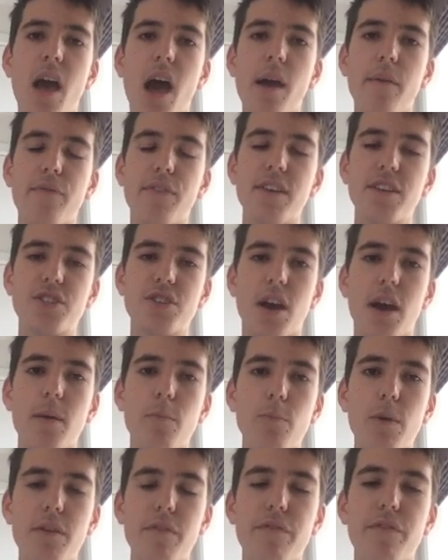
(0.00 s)
hopefully try and
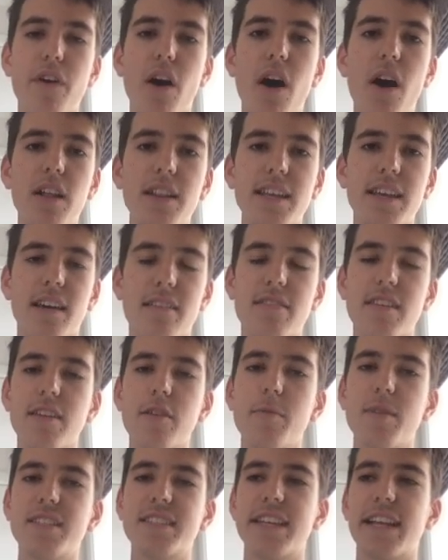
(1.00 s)
win for Ollie. I think it'll
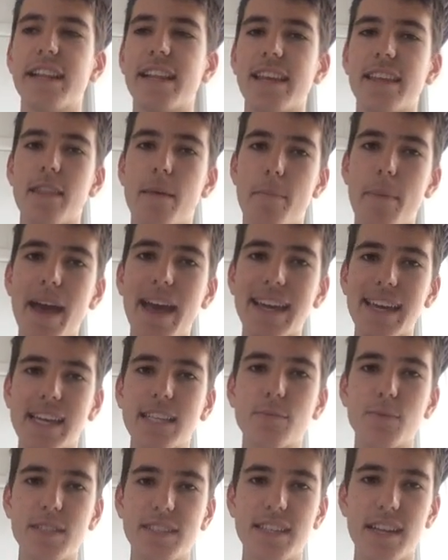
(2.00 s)
be settling at the back, as
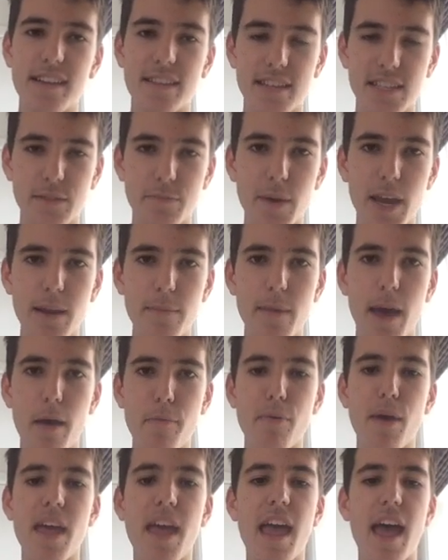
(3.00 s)
we said in the speed
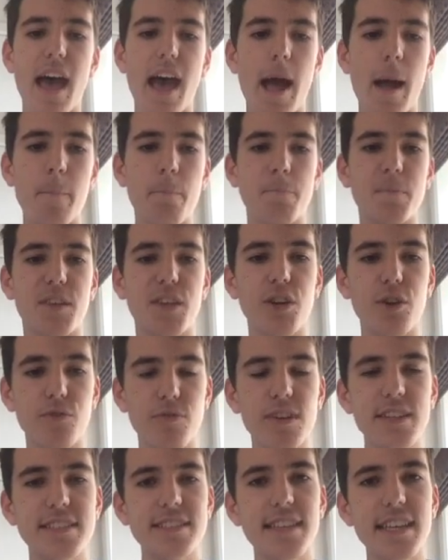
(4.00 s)
map.
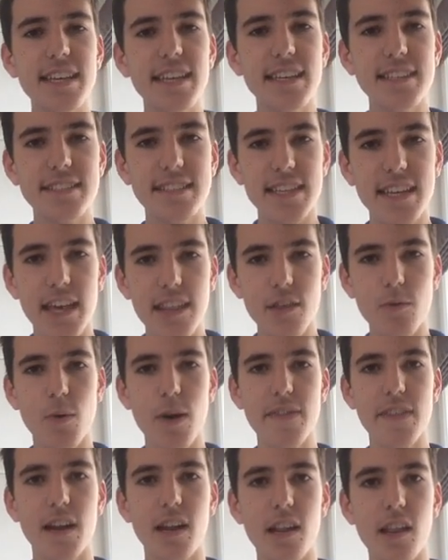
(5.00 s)
Heuristic is the other one
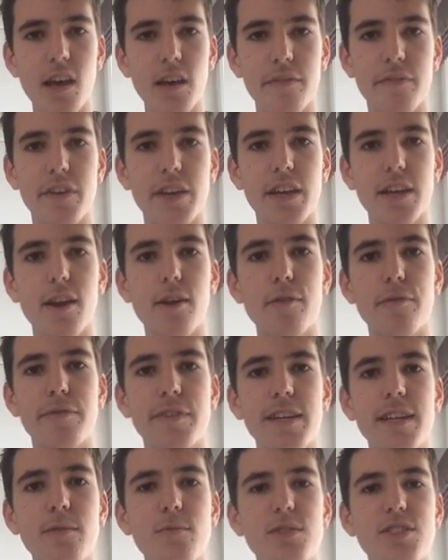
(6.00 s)
that I like for Godolphin.
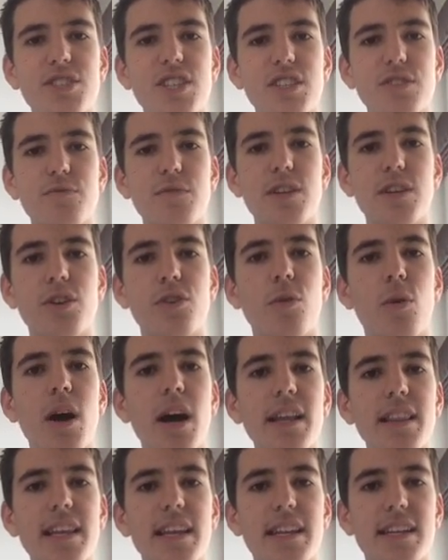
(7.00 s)
It was just ridden
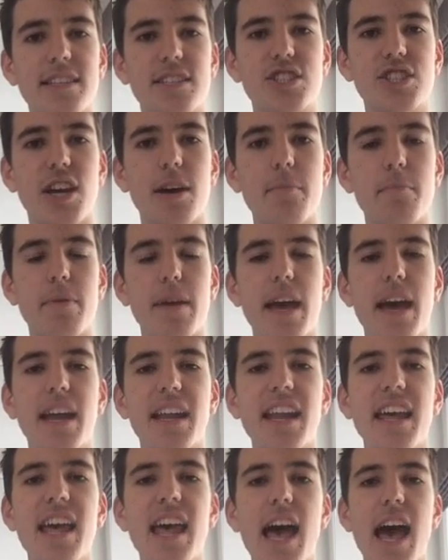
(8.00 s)
quietly in its jump
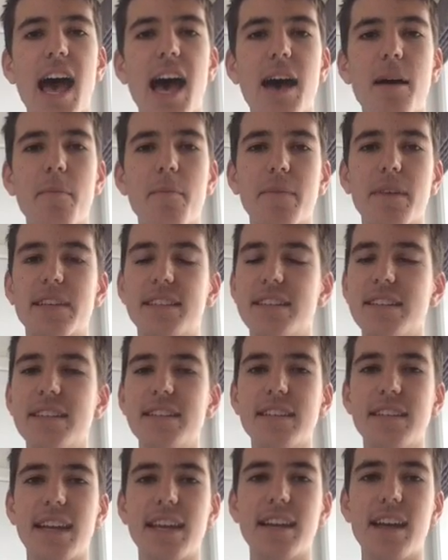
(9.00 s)
out. It
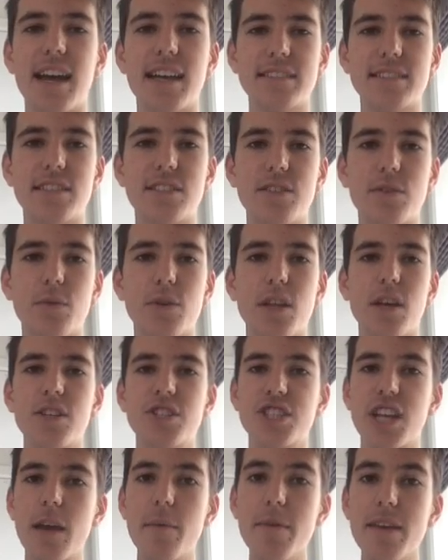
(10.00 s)
didn't get asked to do a lot.
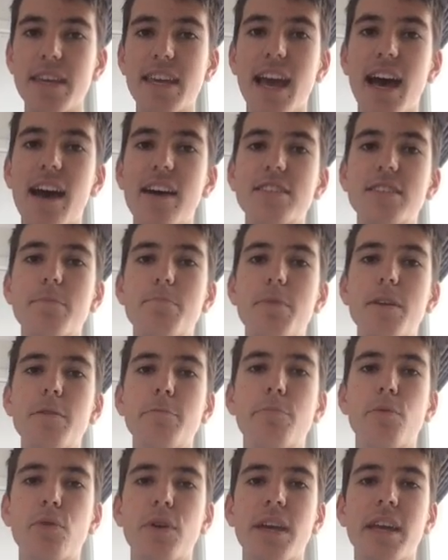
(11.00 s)
Jamie Carr's a big
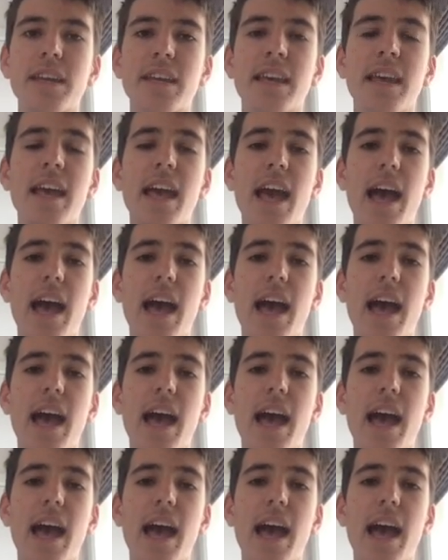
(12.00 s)
booking.